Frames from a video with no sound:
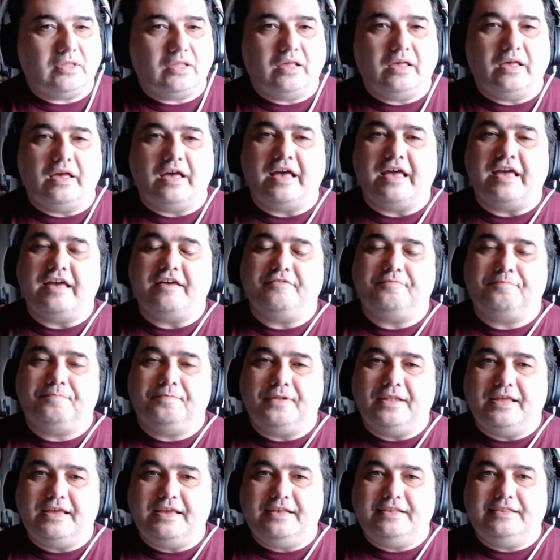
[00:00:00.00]
I have
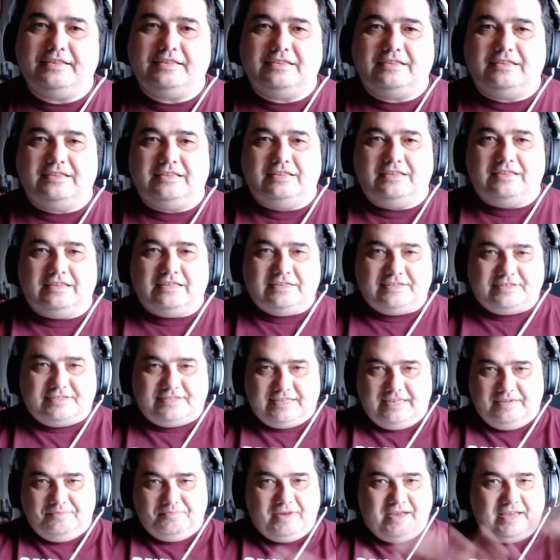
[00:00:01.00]
played this in my